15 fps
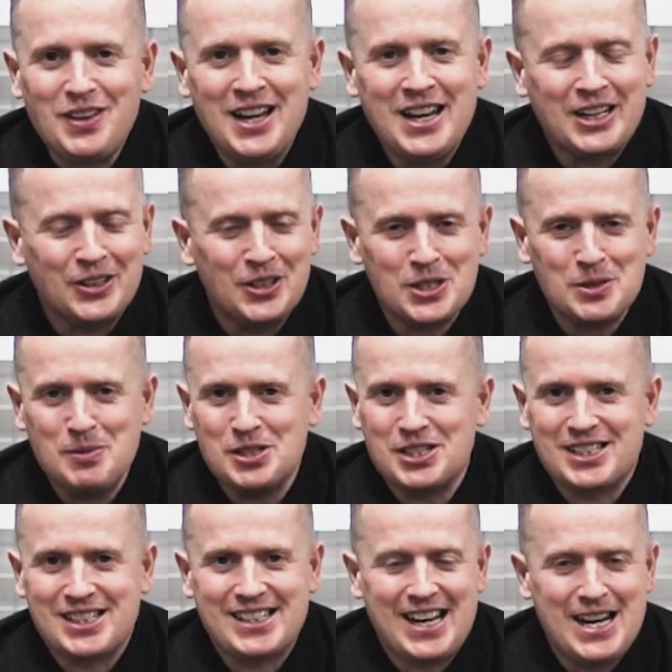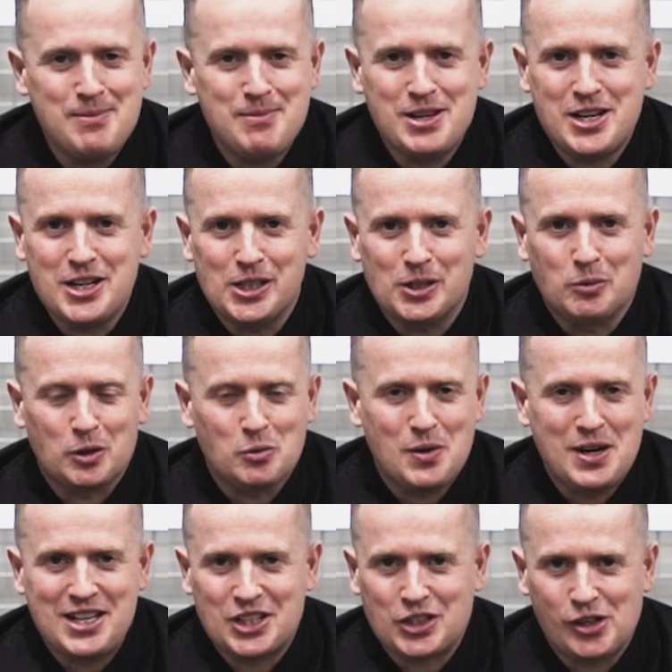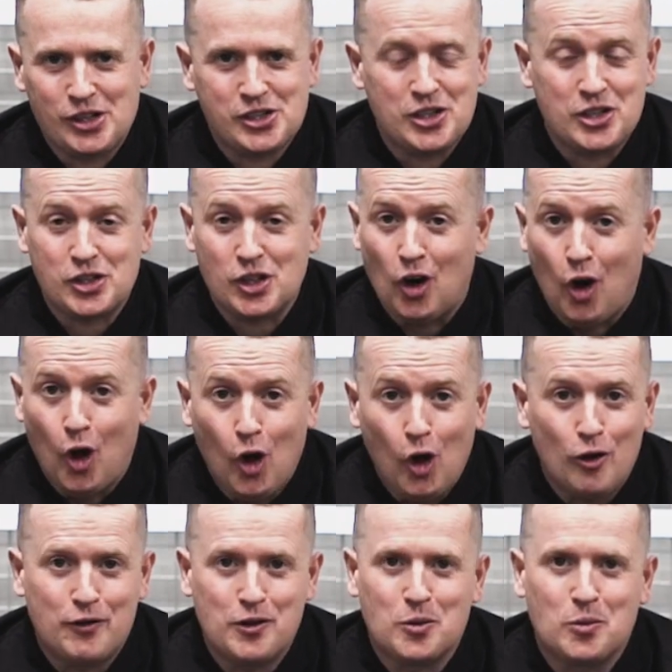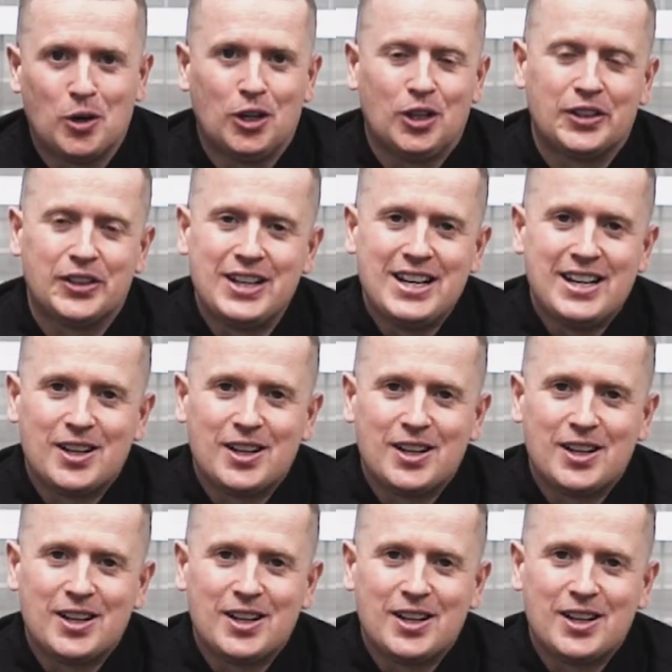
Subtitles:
Hey, Christmas is a time of year where we as Christians all over the world